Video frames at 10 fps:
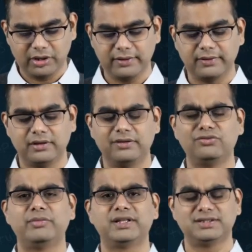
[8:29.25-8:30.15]
Okay,
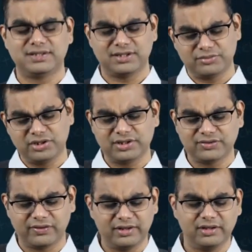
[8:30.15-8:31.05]
if you make this assumption, it
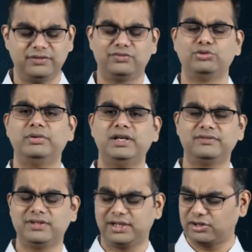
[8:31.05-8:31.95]
is fine. If you
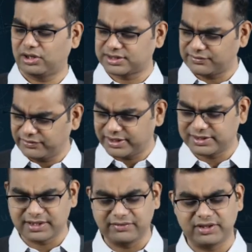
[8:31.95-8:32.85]
believe that or somewhere
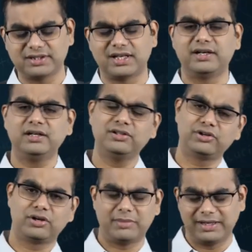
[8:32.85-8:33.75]
it is given it is 100,
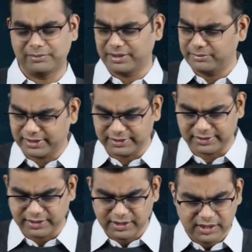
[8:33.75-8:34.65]
then you can multiply it by
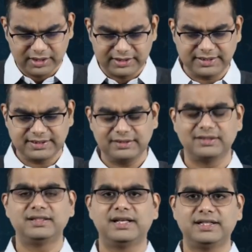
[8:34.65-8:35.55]
100. That's
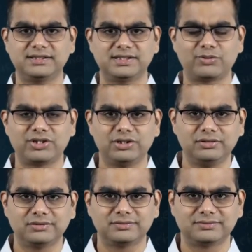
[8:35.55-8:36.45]
it. That ends this
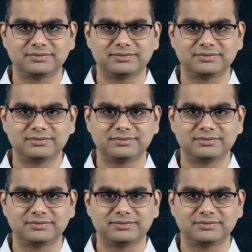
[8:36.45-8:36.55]
question.